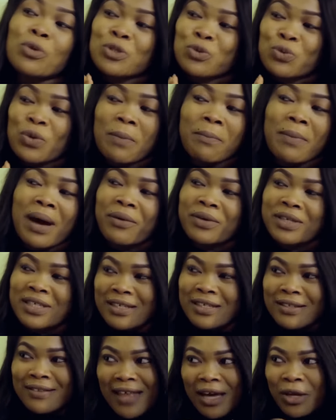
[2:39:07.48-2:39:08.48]
we're married
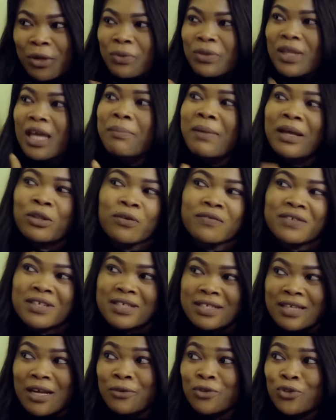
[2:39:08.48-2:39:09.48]
that you take me out of
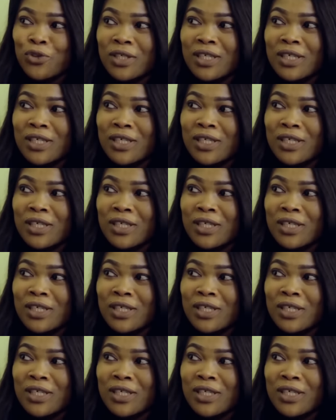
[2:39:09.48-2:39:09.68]
this country?